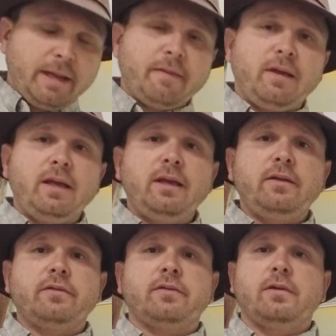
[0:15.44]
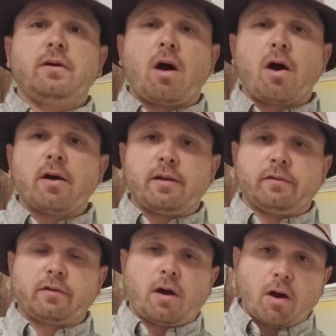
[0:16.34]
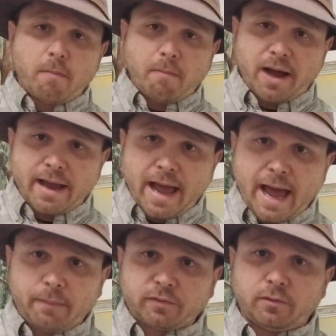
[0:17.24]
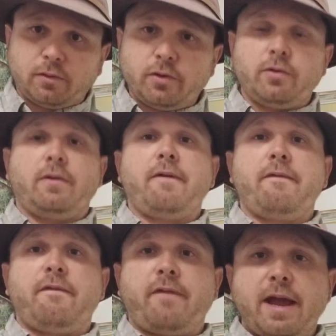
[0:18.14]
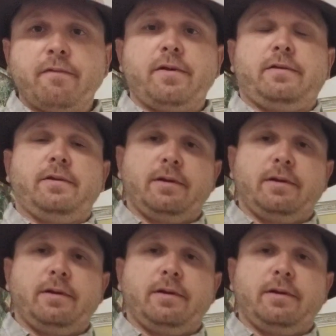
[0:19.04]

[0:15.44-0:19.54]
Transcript: these artists are my absolute favorite.